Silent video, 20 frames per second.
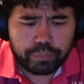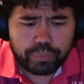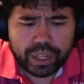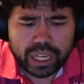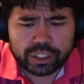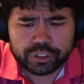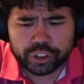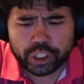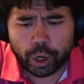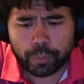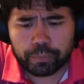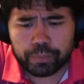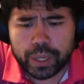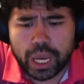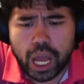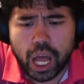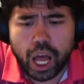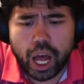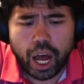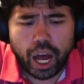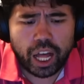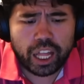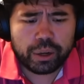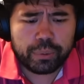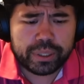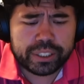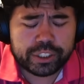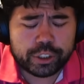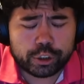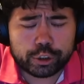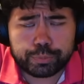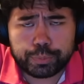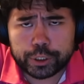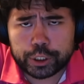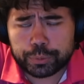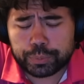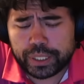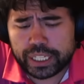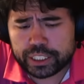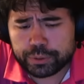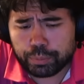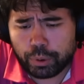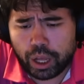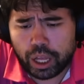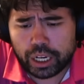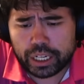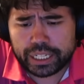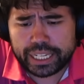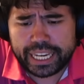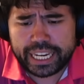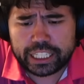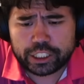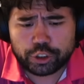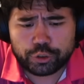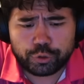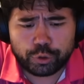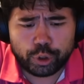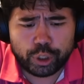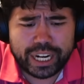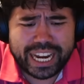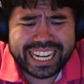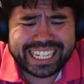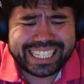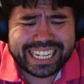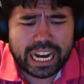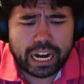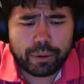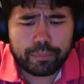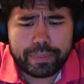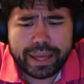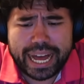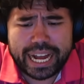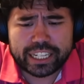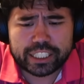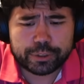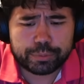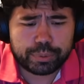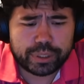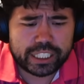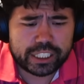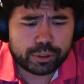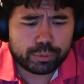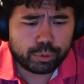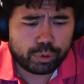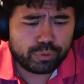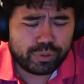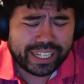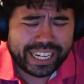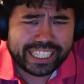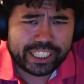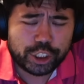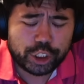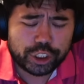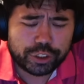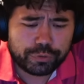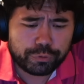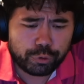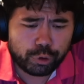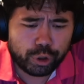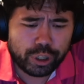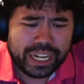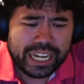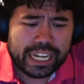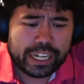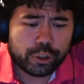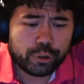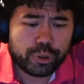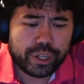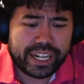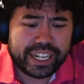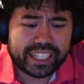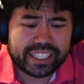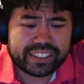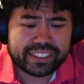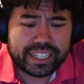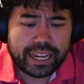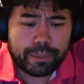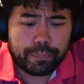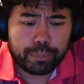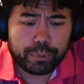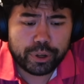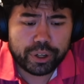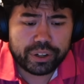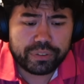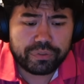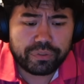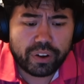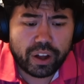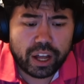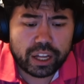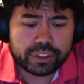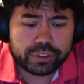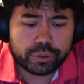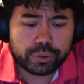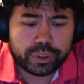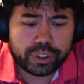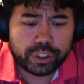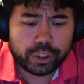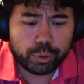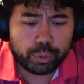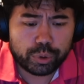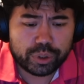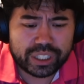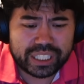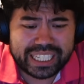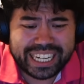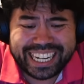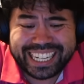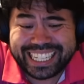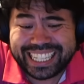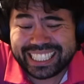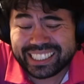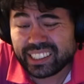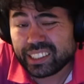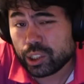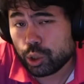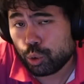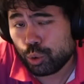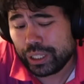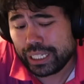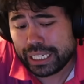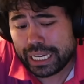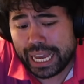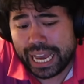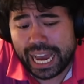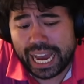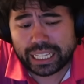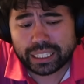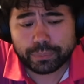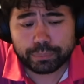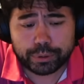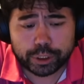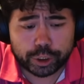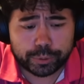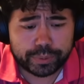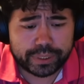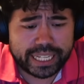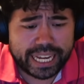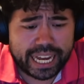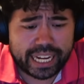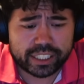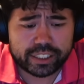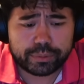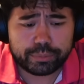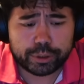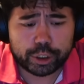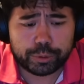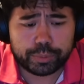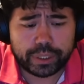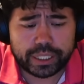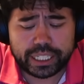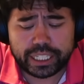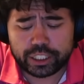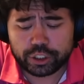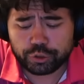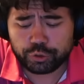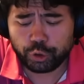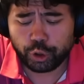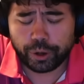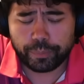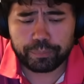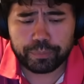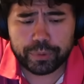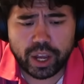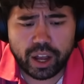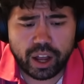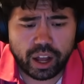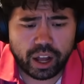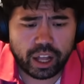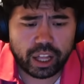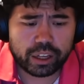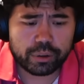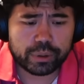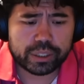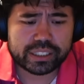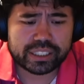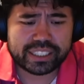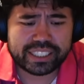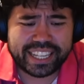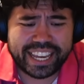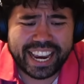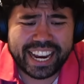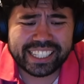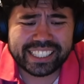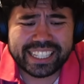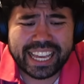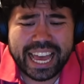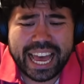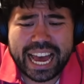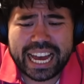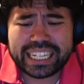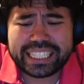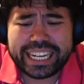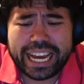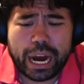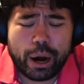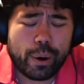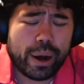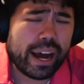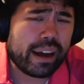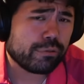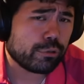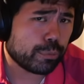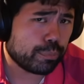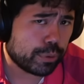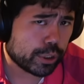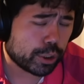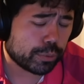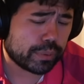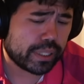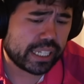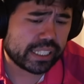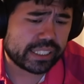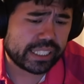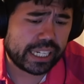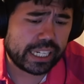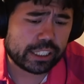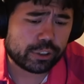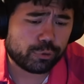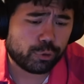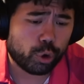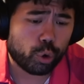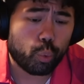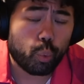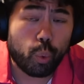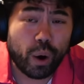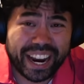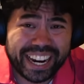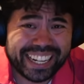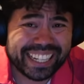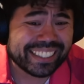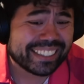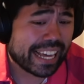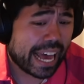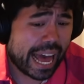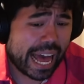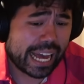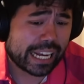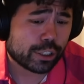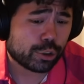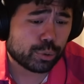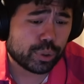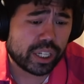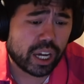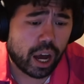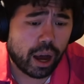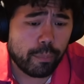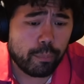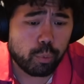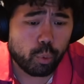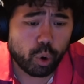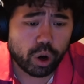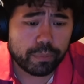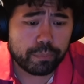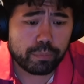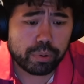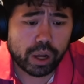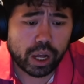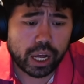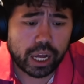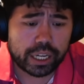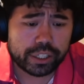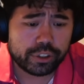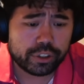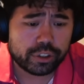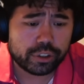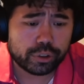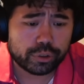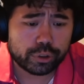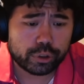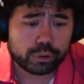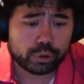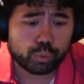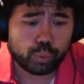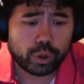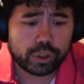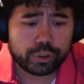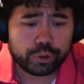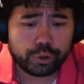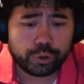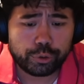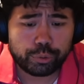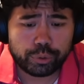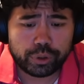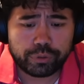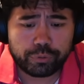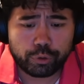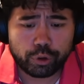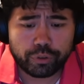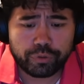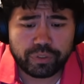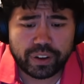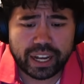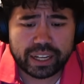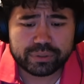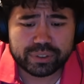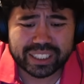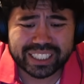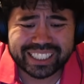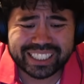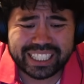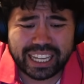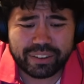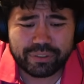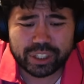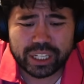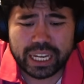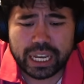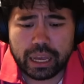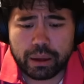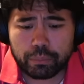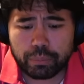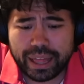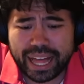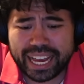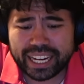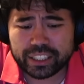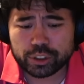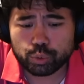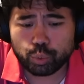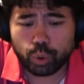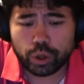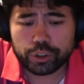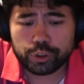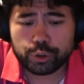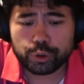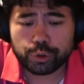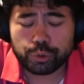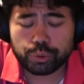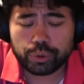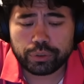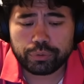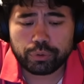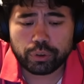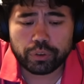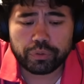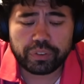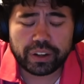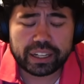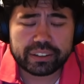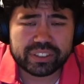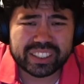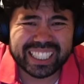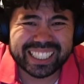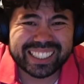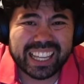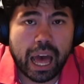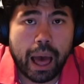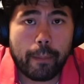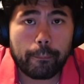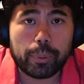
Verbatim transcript: So Alireza goes bishop takes pawn on h4, and now Magnus plays the move knight g4, creating a temporary fossil here where the knight hits the queen and the bishop attacks the bishop on h4. Alireza takes, and now after bishop takes h4, white is actually up one pawn here. You'll notice 1, 2, 3, 4, 5, 6, 7. Black is 1, 2, 3, 4, 5, 6.